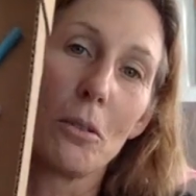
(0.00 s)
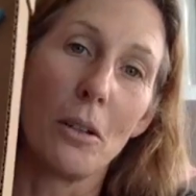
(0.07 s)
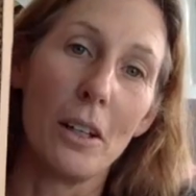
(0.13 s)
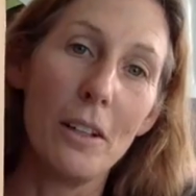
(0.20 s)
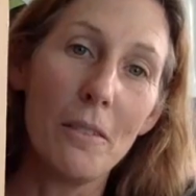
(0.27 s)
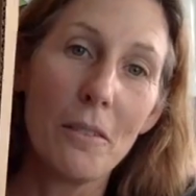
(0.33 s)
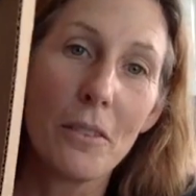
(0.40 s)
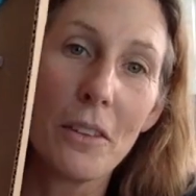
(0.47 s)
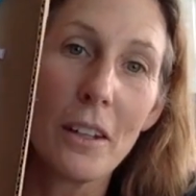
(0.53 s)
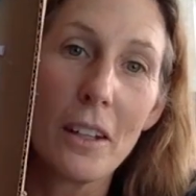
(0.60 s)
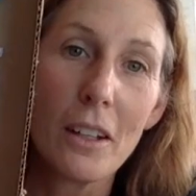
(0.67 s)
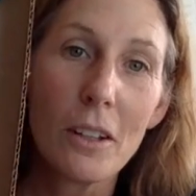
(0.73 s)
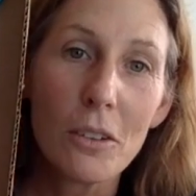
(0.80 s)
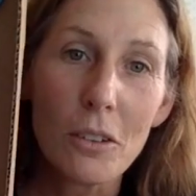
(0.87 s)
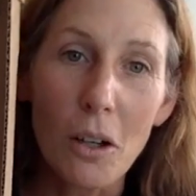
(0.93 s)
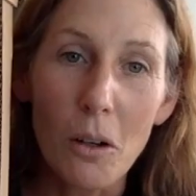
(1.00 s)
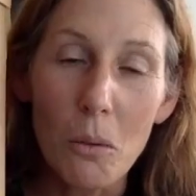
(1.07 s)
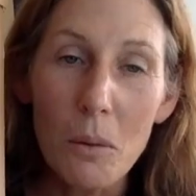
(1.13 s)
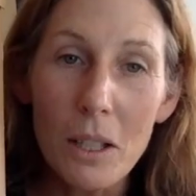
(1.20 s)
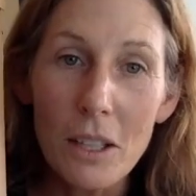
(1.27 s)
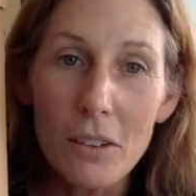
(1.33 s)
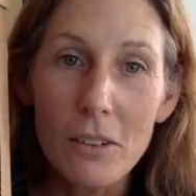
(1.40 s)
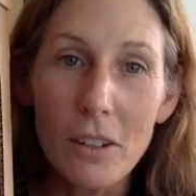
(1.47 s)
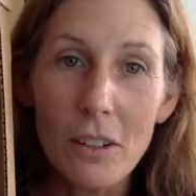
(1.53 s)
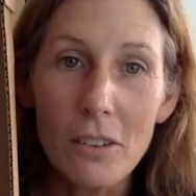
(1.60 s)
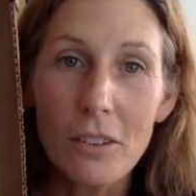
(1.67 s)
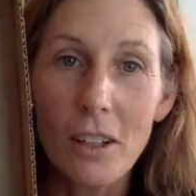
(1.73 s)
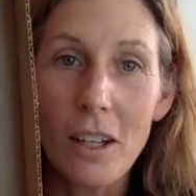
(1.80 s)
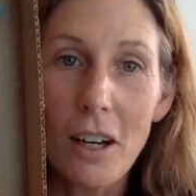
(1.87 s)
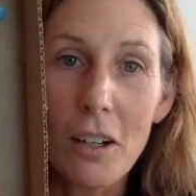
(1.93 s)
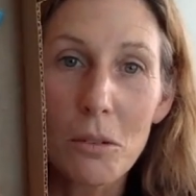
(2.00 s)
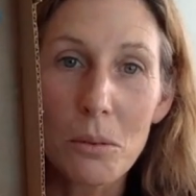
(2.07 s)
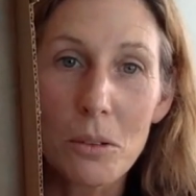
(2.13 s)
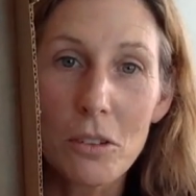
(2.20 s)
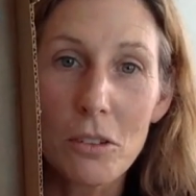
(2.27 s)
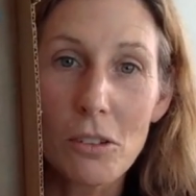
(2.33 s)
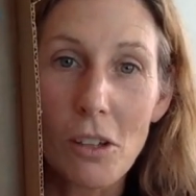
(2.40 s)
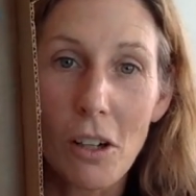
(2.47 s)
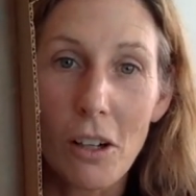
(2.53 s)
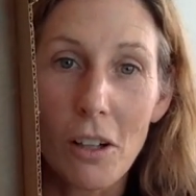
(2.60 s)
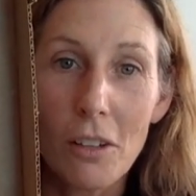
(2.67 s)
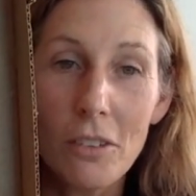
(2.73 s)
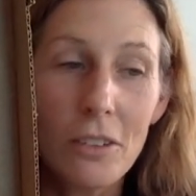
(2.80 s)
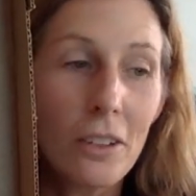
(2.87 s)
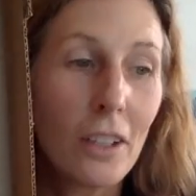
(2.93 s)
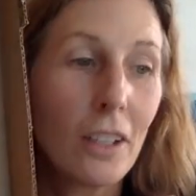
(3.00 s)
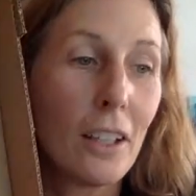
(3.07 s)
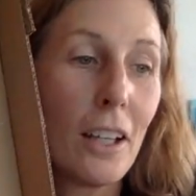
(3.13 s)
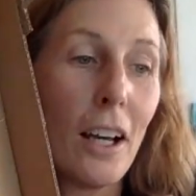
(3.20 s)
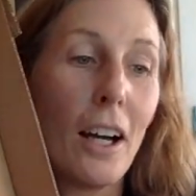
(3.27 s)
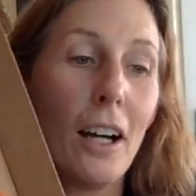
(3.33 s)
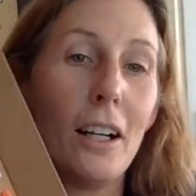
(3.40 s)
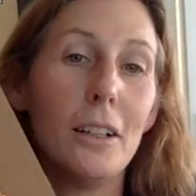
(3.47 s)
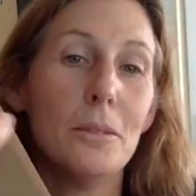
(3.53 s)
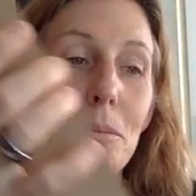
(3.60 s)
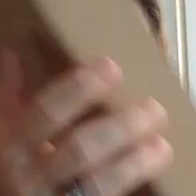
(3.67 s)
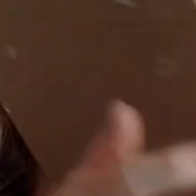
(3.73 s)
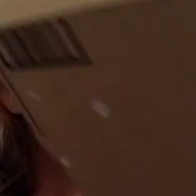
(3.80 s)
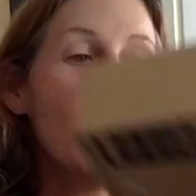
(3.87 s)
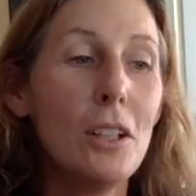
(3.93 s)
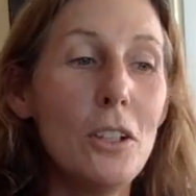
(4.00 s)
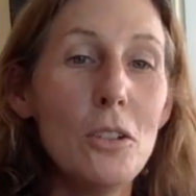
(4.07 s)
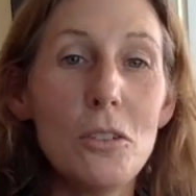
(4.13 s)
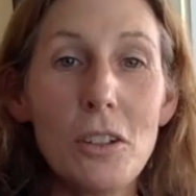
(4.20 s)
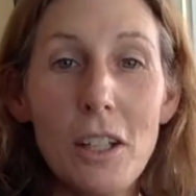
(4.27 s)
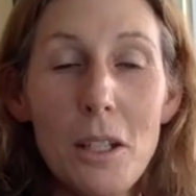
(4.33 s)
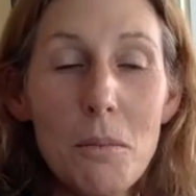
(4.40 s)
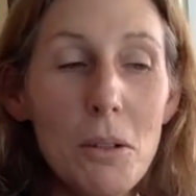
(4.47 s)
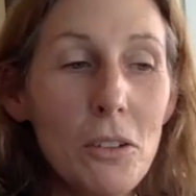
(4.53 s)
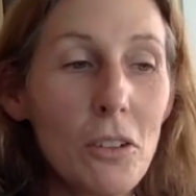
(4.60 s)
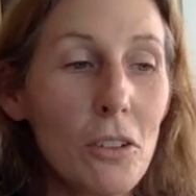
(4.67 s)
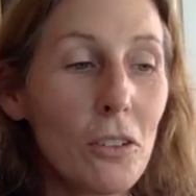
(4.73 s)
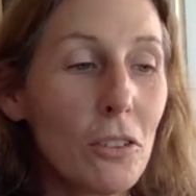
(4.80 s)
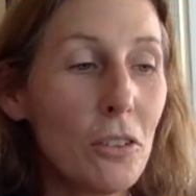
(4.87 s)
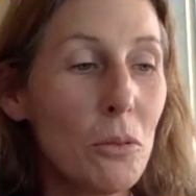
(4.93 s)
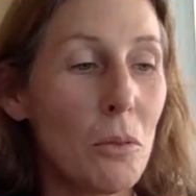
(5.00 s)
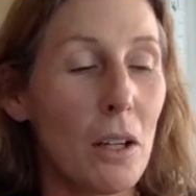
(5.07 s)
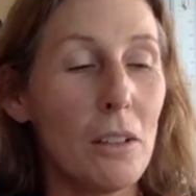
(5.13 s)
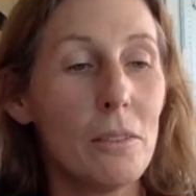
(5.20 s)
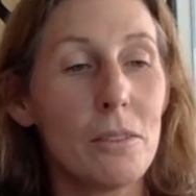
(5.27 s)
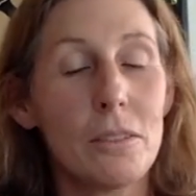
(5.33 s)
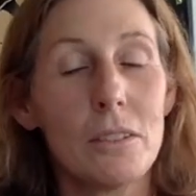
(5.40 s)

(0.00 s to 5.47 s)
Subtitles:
one. So we just did ours with straws. You can use any materials you want.